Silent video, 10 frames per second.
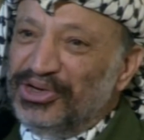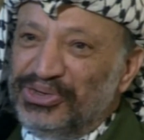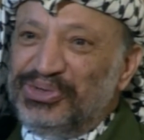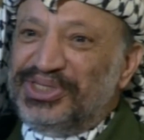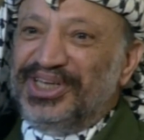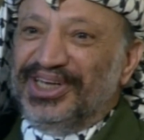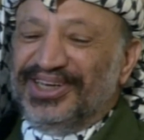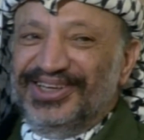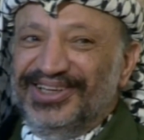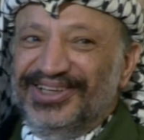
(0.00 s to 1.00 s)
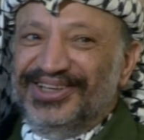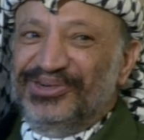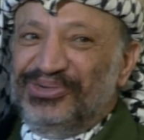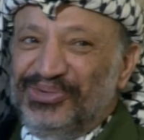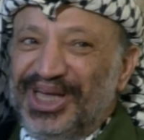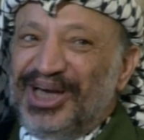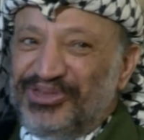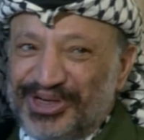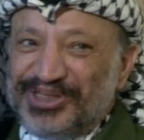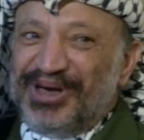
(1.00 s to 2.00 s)
You see, we have
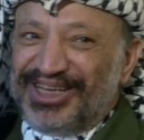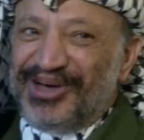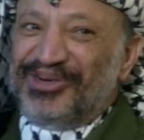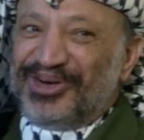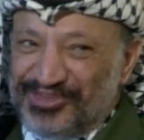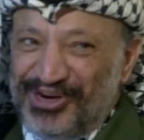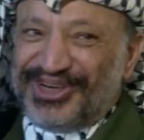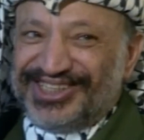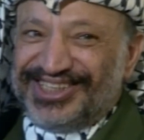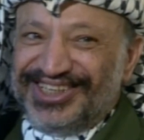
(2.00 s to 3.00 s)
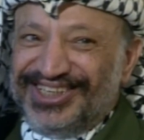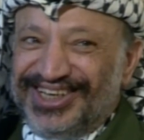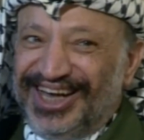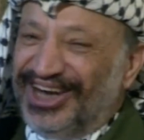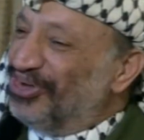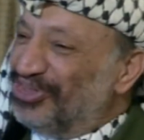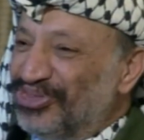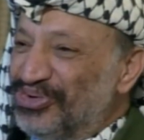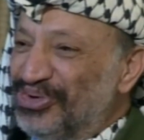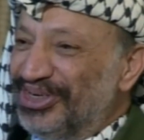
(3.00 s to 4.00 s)
to respect our democracy. I don't
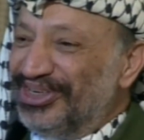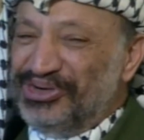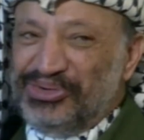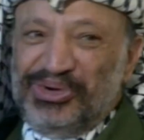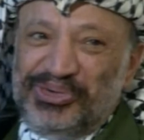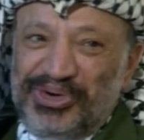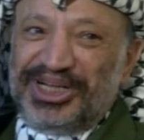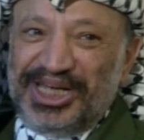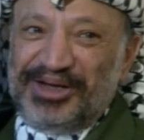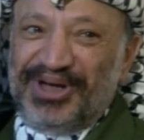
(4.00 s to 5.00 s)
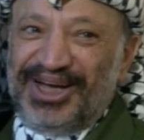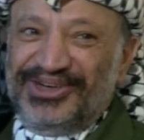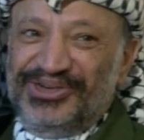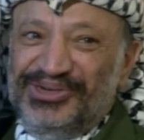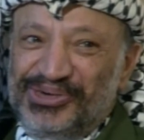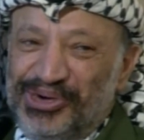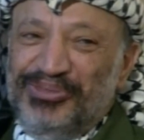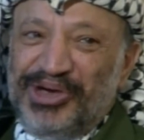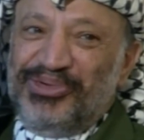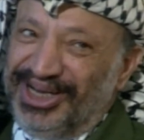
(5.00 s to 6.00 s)
know when we return back whom
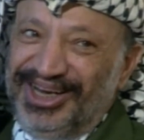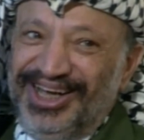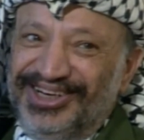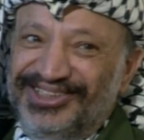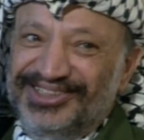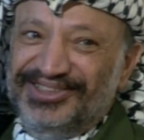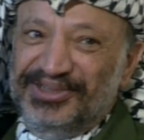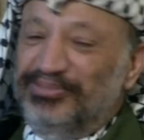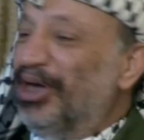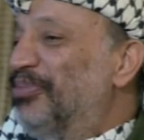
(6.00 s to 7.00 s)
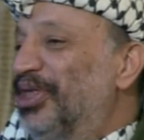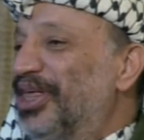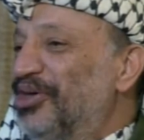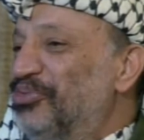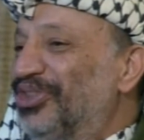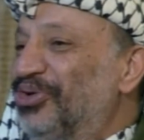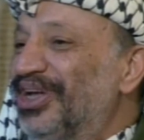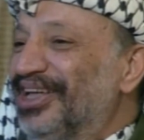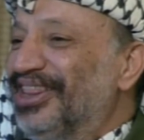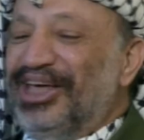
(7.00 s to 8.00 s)
they will elect. Maybe they will do.
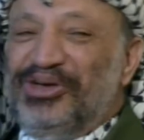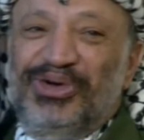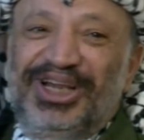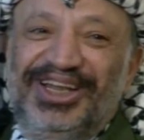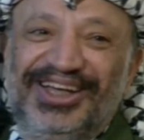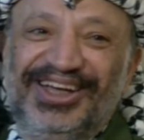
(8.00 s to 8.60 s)
They will.